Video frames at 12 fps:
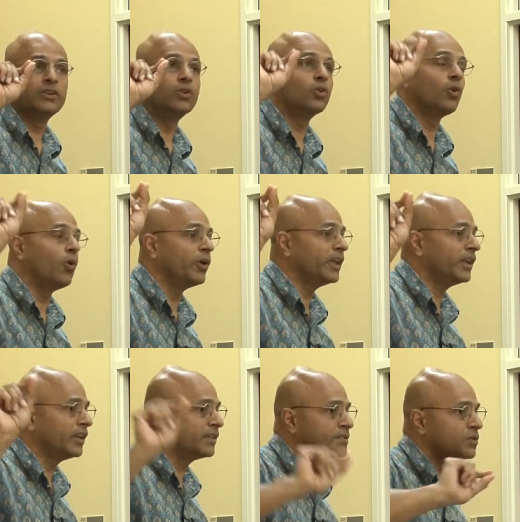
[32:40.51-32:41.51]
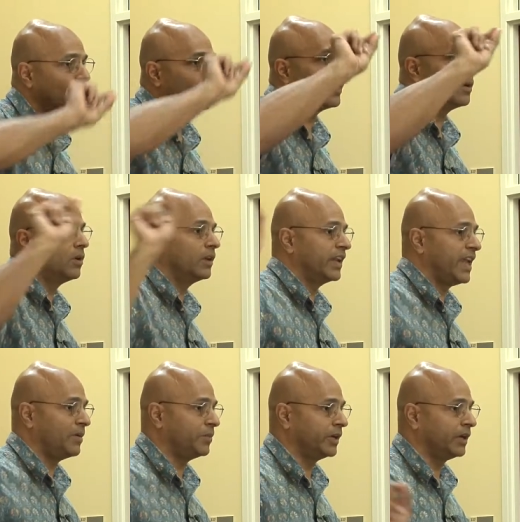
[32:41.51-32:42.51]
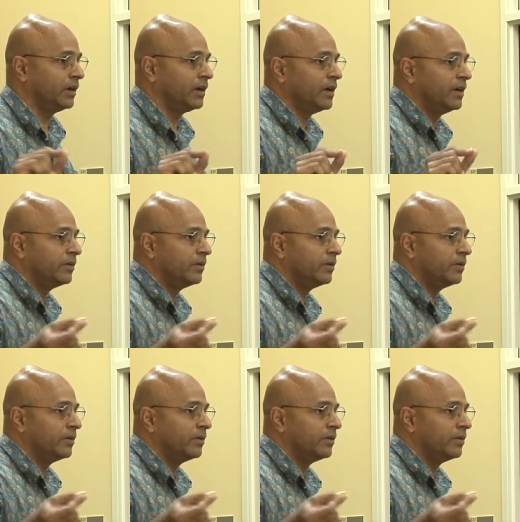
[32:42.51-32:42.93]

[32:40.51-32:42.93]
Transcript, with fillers: growing its overall capital